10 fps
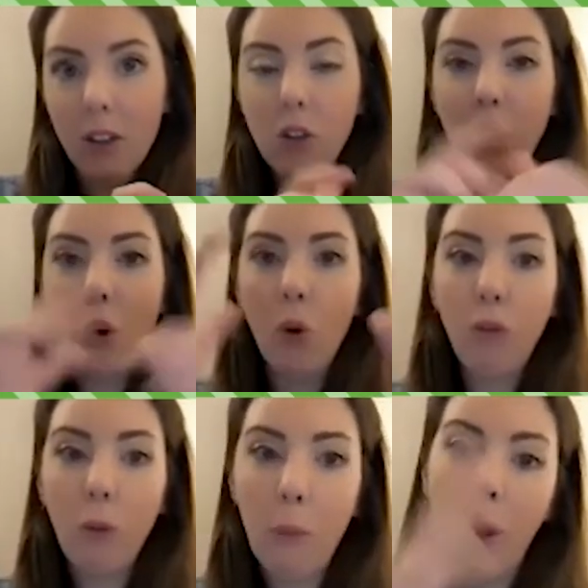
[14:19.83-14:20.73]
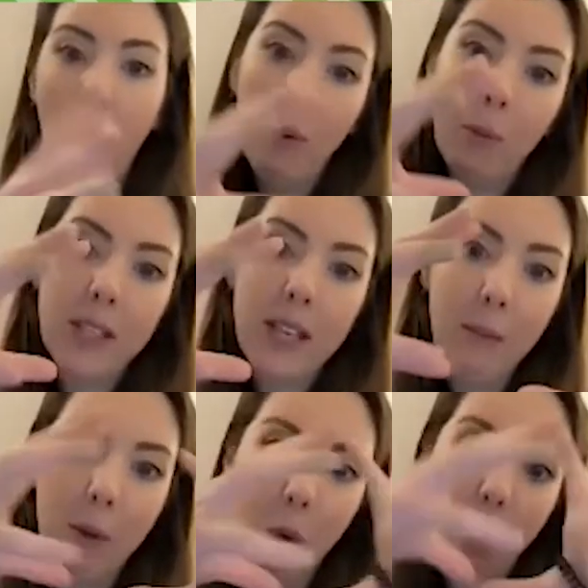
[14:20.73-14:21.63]
So you go from a problem
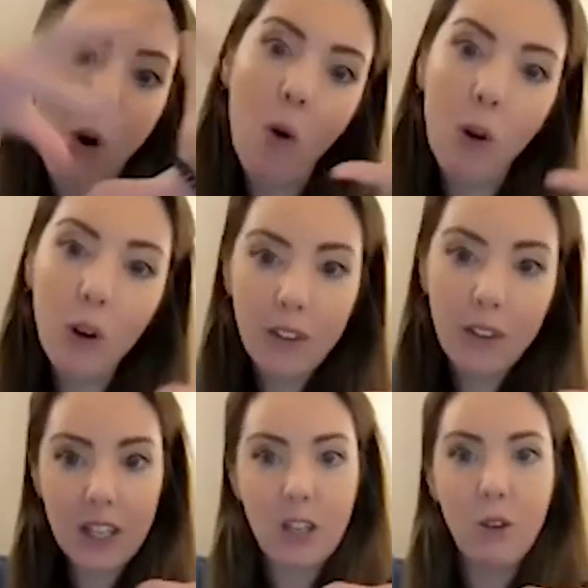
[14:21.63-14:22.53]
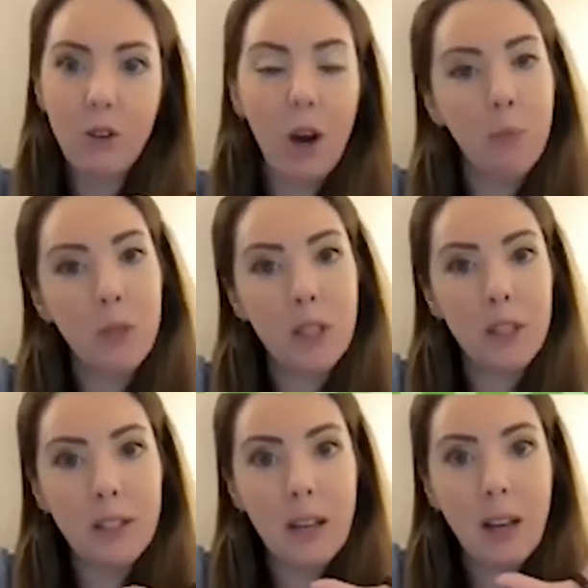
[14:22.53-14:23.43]
statement with all of these huge options,